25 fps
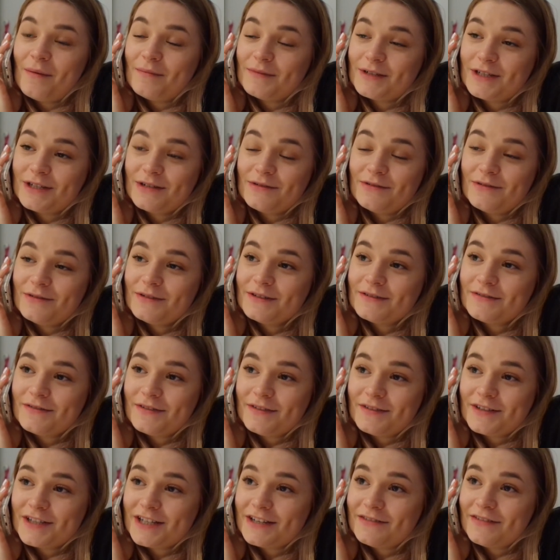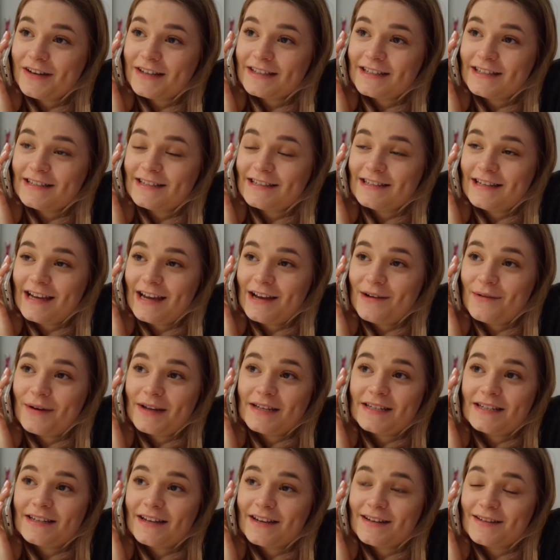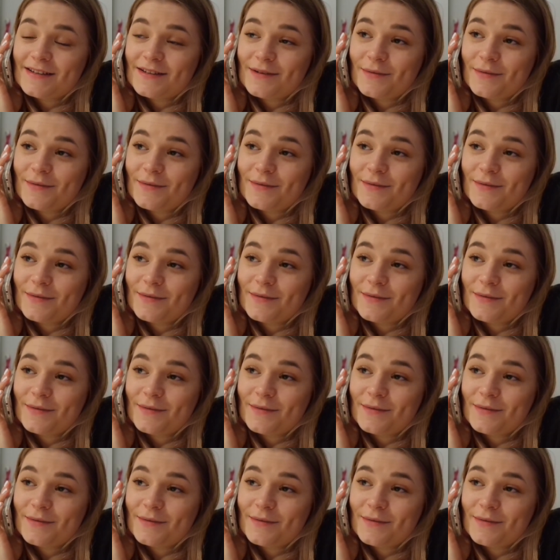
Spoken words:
she fancies a takeaway tonight,